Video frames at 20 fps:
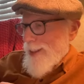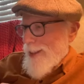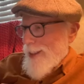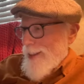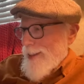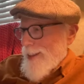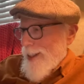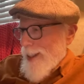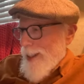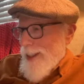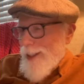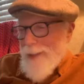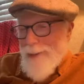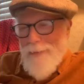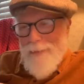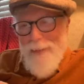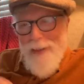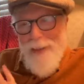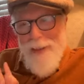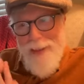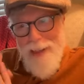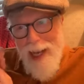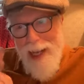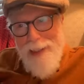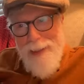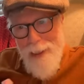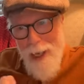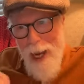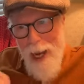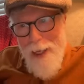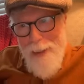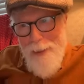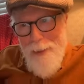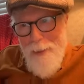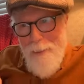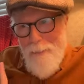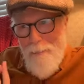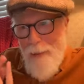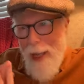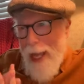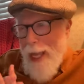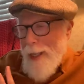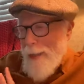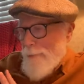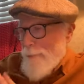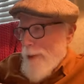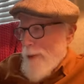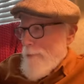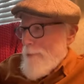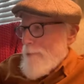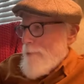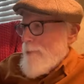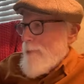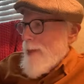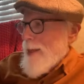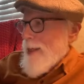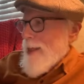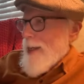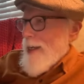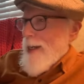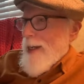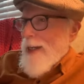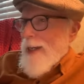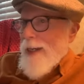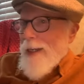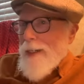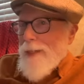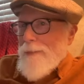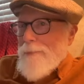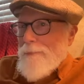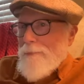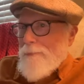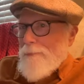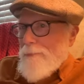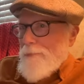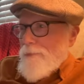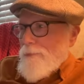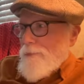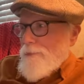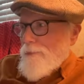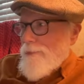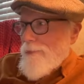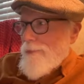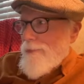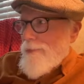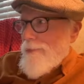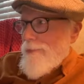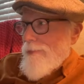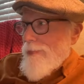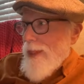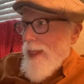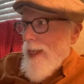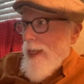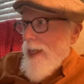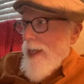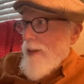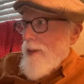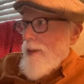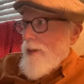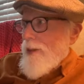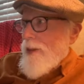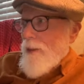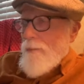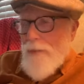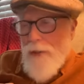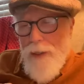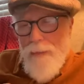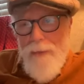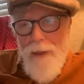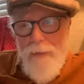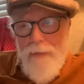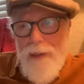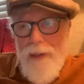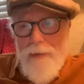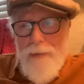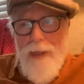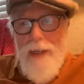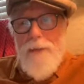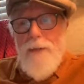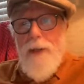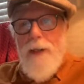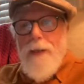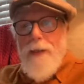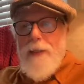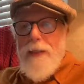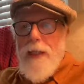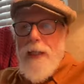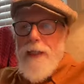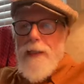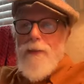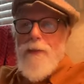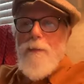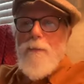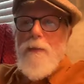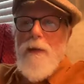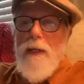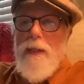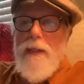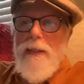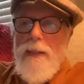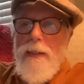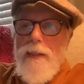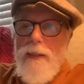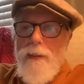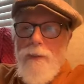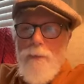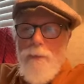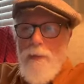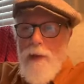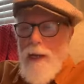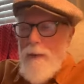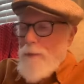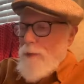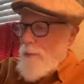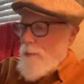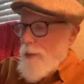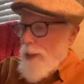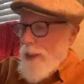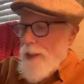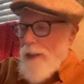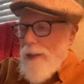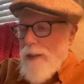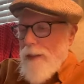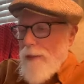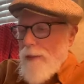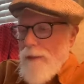tie-in with "I Got You, Babe." The movie Groundhog Day is probably